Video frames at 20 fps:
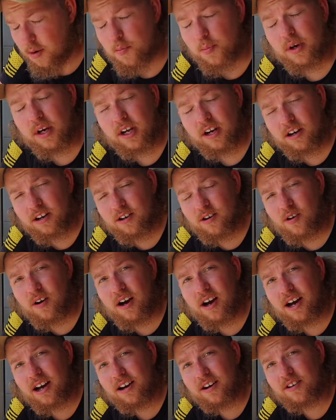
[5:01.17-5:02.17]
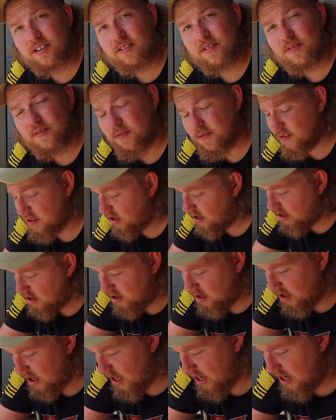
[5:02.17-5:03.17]
But here in Ohio,
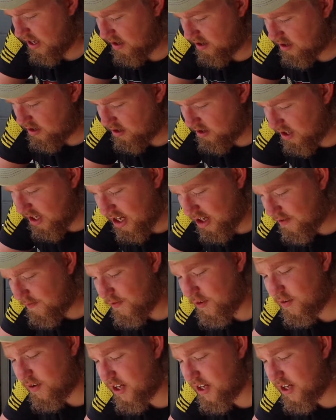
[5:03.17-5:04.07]
the last few